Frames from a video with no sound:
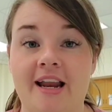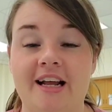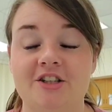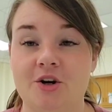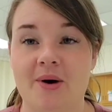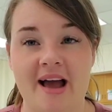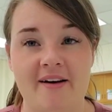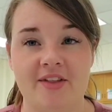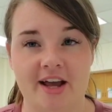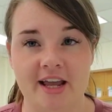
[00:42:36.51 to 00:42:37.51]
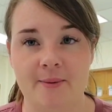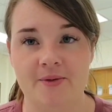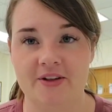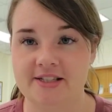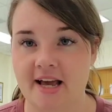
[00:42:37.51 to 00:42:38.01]
and I don't have that yet
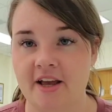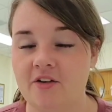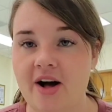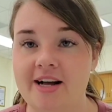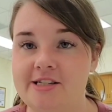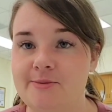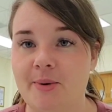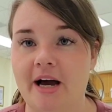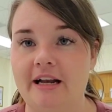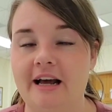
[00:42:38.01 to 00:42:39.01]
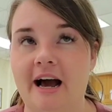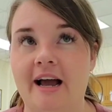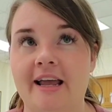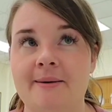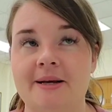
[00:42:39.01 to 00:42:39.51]
with the second class, but
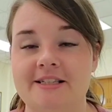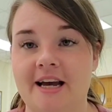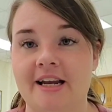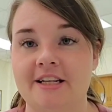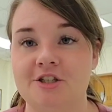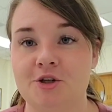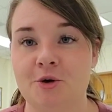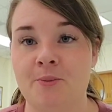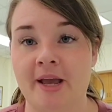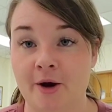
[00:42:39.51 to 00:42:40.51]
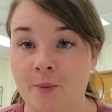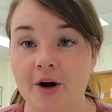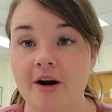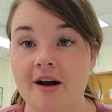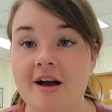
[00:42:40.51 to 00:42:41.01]
I am excited to make it
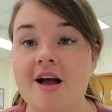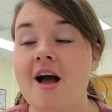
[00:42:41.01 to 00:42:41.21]
work.